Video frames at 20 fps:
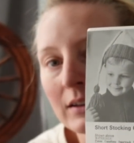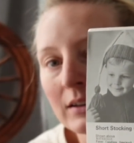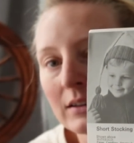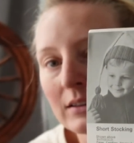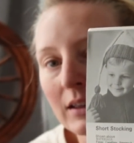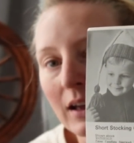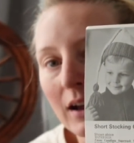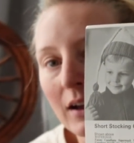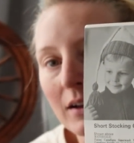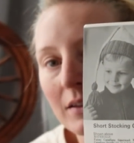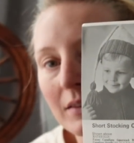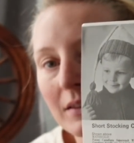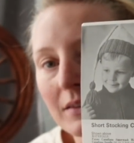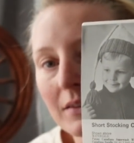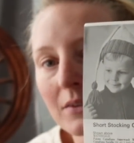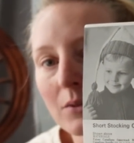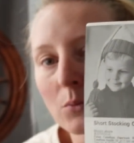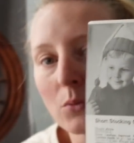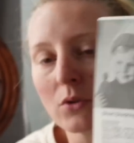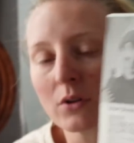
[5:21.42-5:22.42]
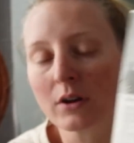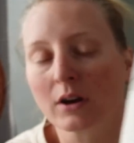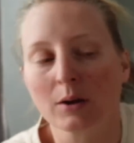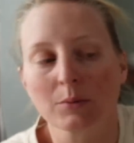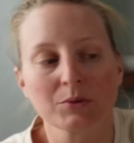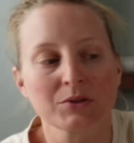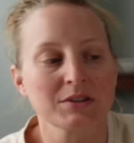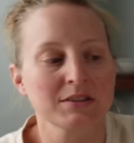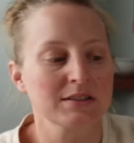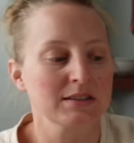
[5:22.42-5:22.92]
Yeah, and then some more
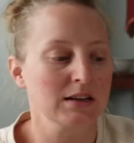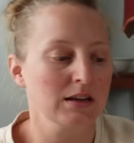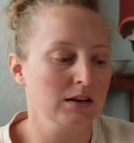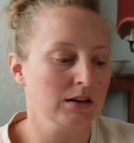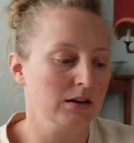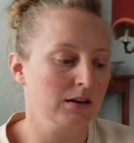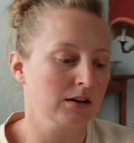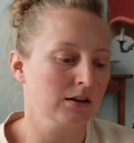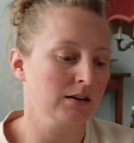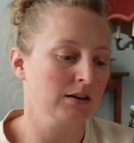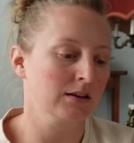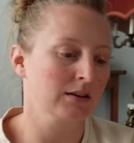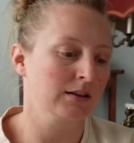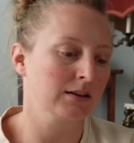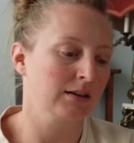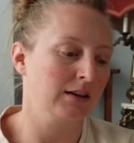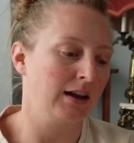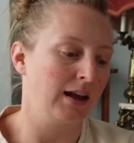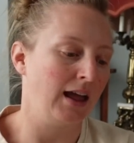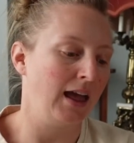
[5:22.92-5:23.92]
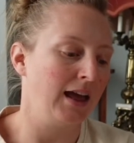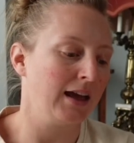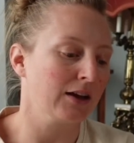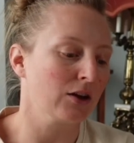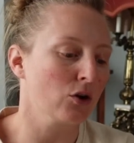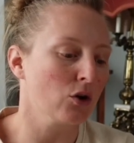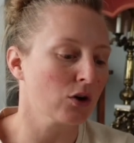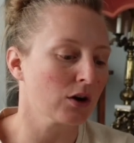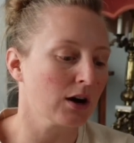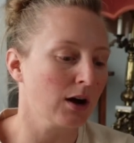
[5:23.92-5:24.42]
options here.
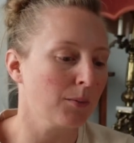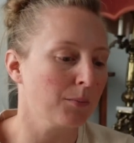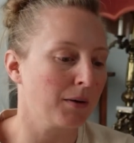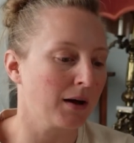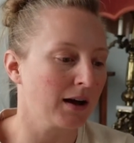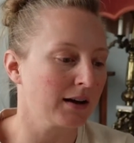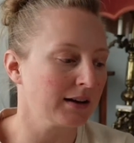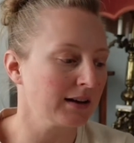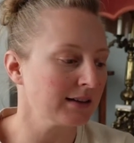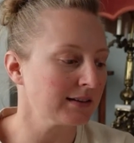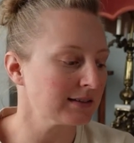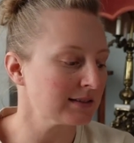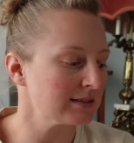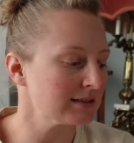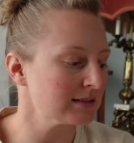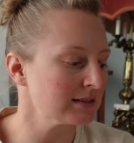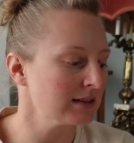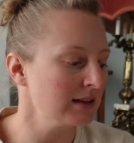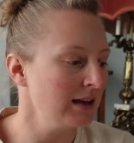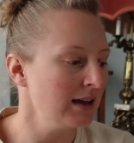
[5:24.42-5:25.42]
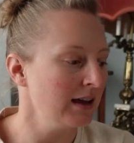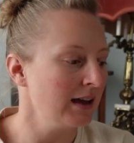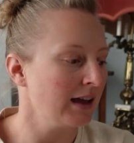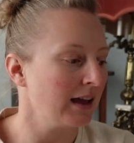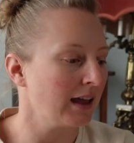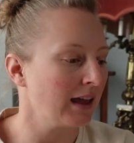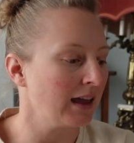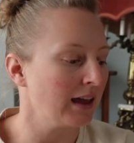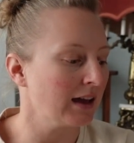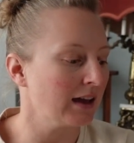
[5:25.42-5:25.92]
Angora bonnets
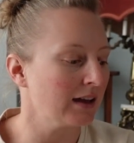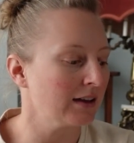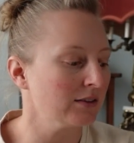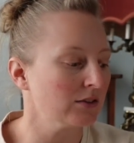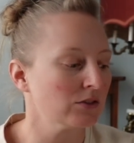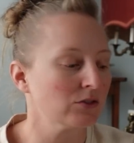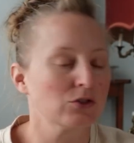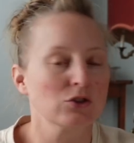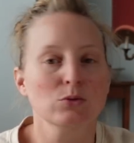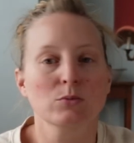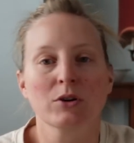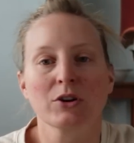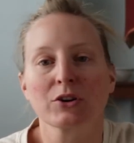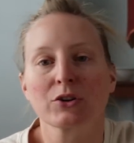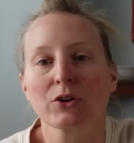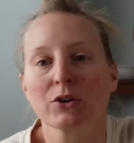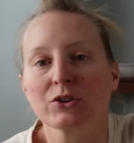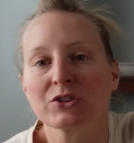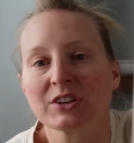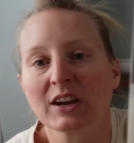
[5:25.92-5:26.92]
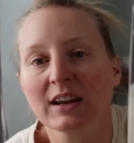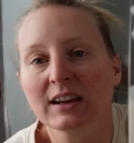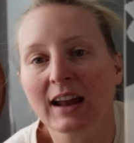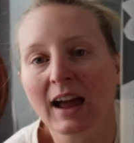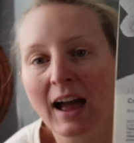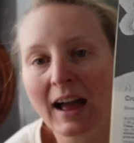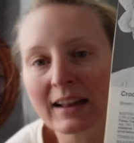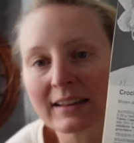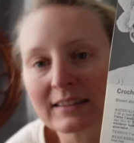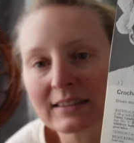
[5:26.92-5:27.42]
and 2 more crocheted
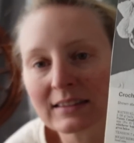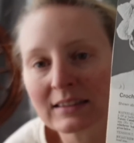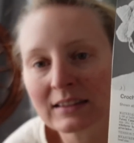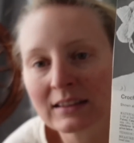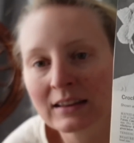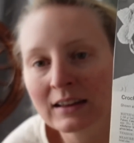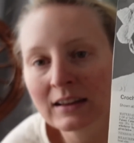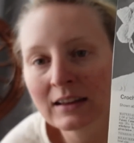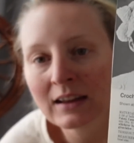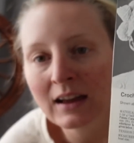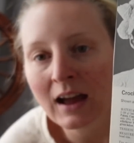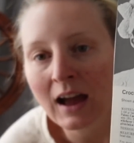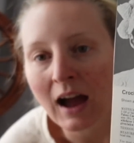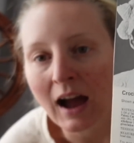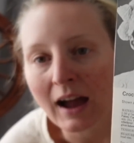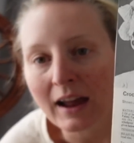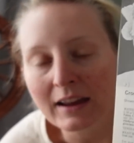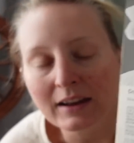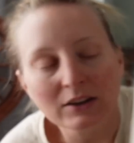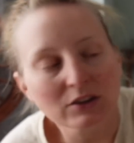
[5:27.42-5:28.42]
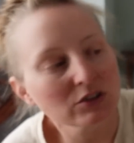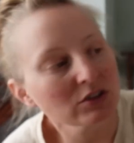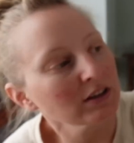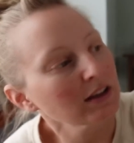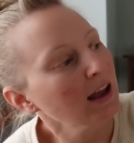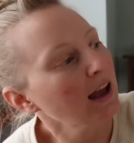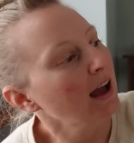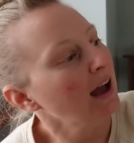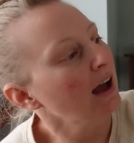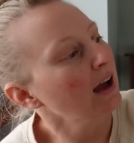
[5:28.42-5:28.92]
hats. I actually
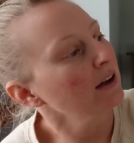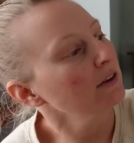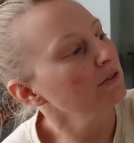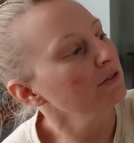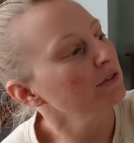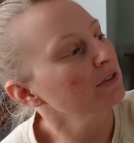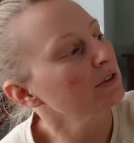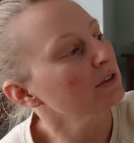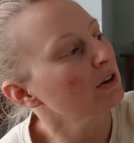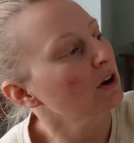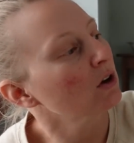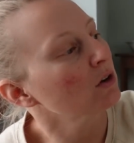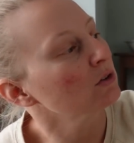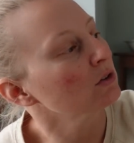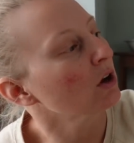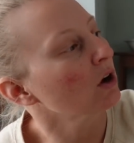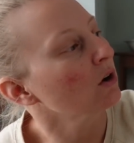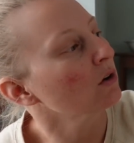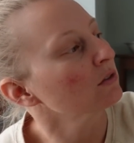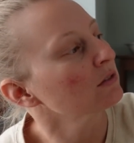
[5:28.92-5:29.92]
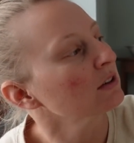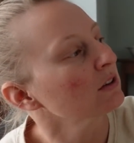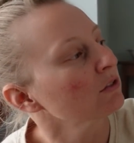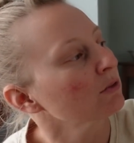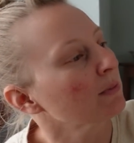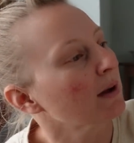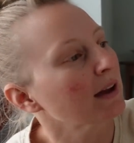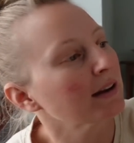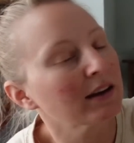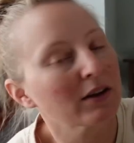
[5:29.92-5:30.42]
have, oh no, never
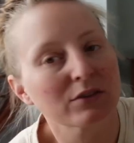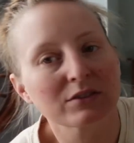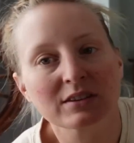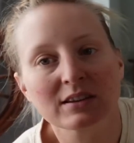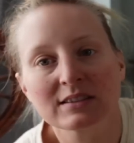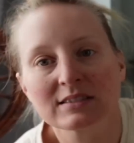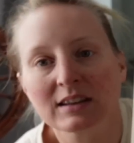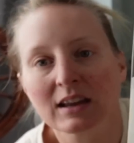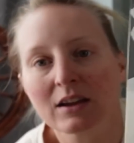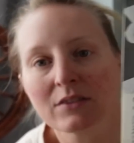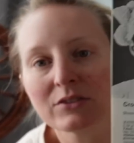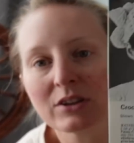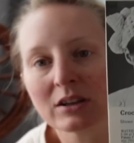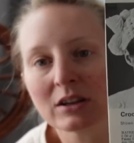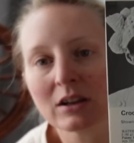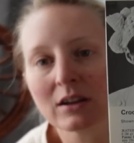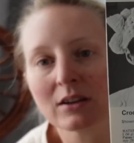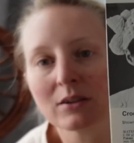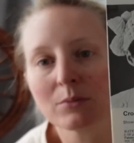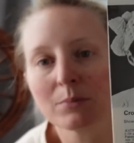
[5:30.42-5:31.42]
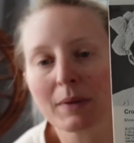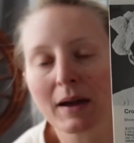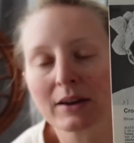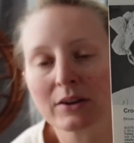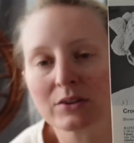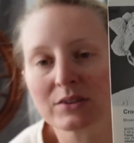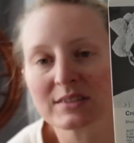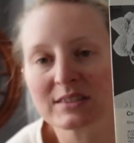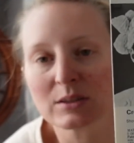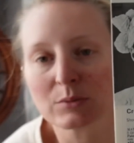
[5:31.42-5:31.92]
mind. I was gonna say I've done a
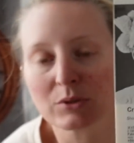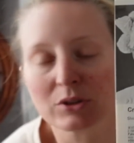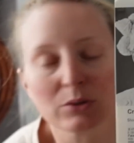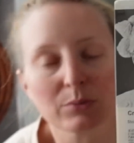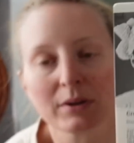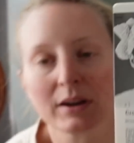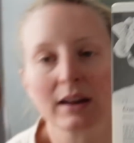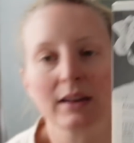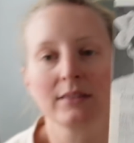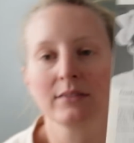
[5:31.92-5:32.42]
pattern similar, but